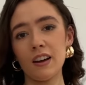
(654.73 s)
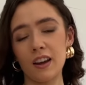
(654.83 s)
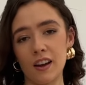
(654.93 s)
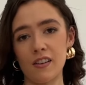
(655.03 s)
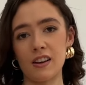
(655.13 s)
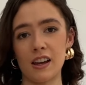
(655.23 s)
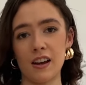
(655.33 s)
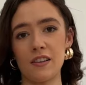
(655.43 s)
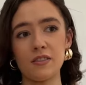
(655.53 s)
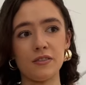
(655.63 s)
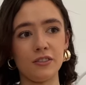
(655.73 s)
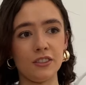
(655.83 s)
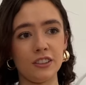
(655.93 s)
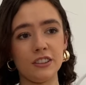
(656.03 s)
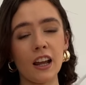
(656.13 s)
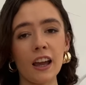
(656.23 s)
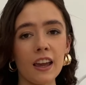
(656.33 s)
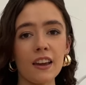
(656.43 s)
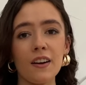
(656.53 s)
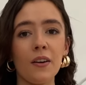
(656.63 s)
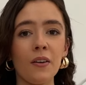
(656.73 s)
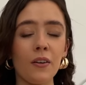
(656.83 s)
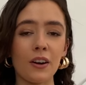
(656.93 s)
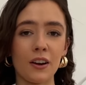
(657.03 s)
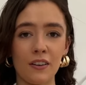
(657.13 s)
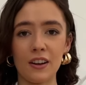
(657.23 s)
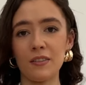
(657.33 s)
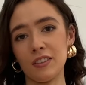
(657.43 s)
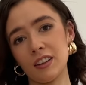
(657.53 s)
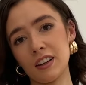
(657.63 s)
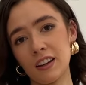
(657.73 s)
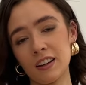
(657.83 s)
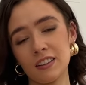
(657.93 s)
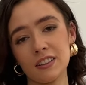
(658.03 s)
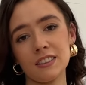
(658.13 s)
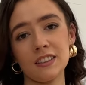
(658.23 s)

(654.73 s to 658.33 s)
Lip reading: going out for a day or going out with girls.